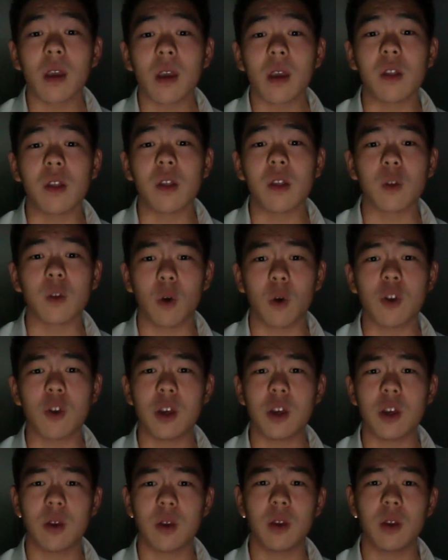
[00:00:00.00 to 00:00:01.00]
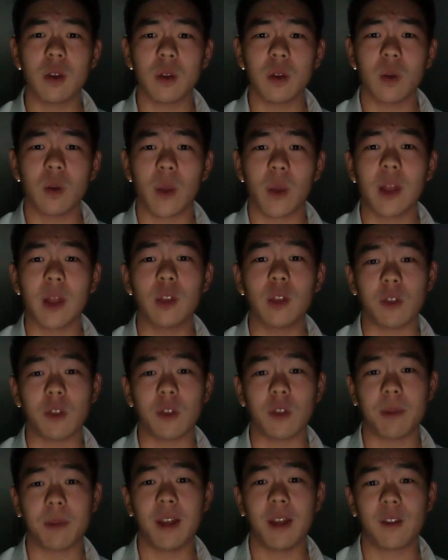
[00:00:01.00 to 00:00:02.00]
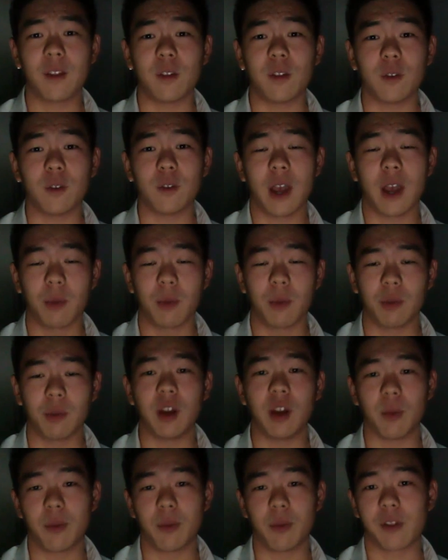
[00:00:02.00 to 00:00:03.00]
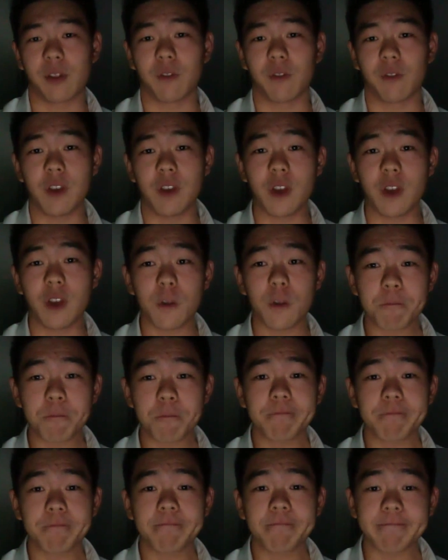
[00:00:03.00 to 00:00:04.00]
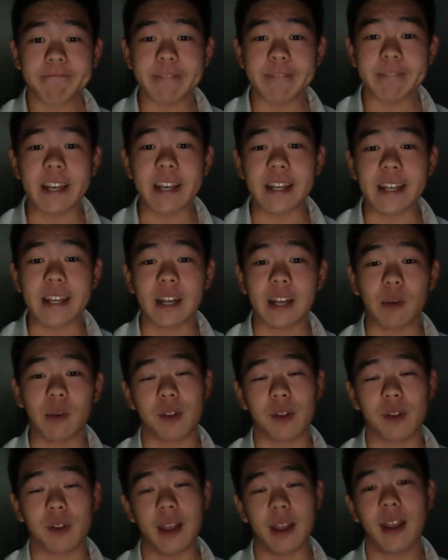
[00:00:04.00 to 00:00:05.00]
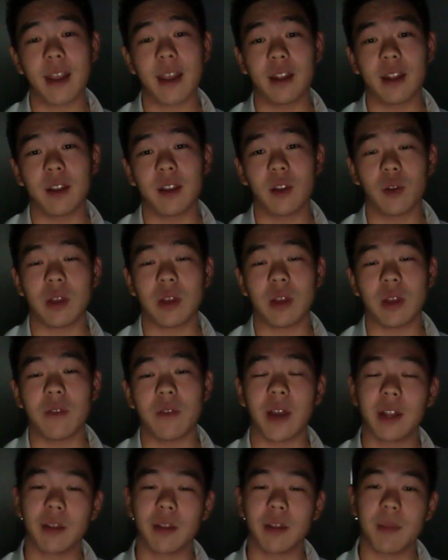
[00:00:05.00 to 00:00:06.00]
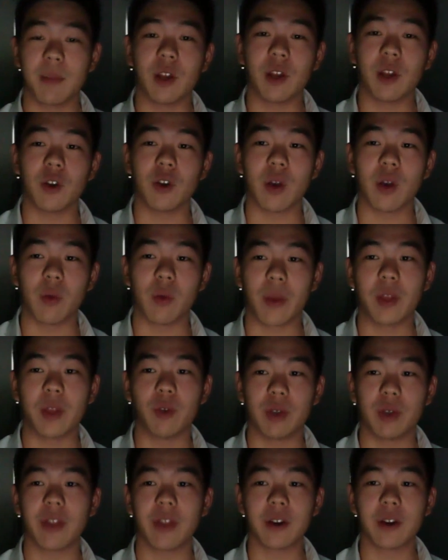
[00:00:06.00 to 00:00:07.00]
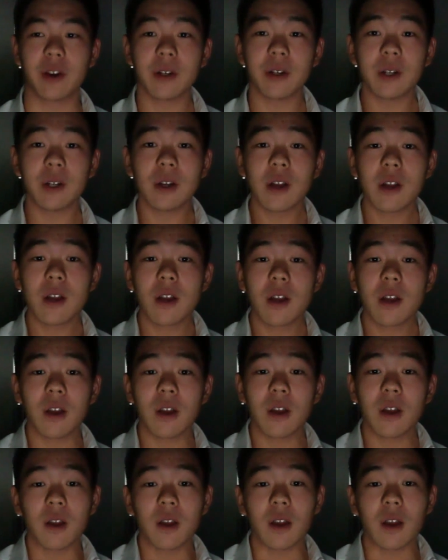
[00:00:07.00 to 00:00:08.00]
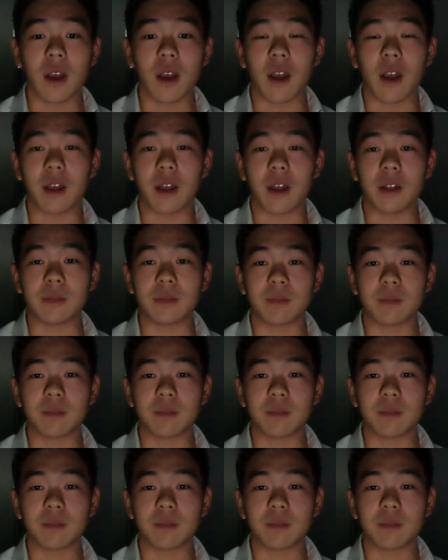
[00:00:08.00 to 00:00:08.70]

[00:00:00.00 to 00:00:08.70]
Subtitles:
And so Koji went to his place to help to decompress the fish. And I was there, and he invited me to go, and we went together. And